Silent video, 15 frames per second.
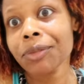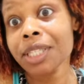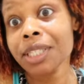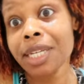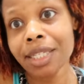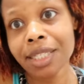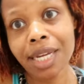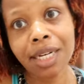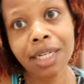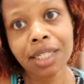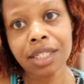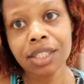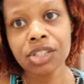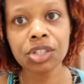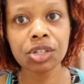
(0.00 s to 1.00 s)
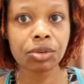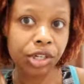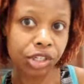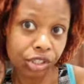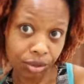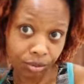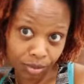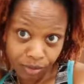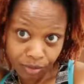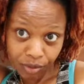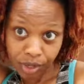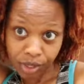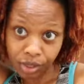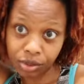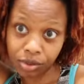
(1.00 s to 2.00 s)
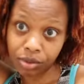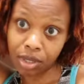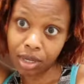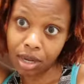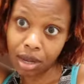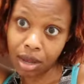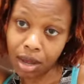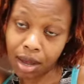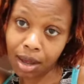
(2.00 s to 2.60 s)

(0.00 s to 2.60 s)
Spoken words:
take that in consideration before you do the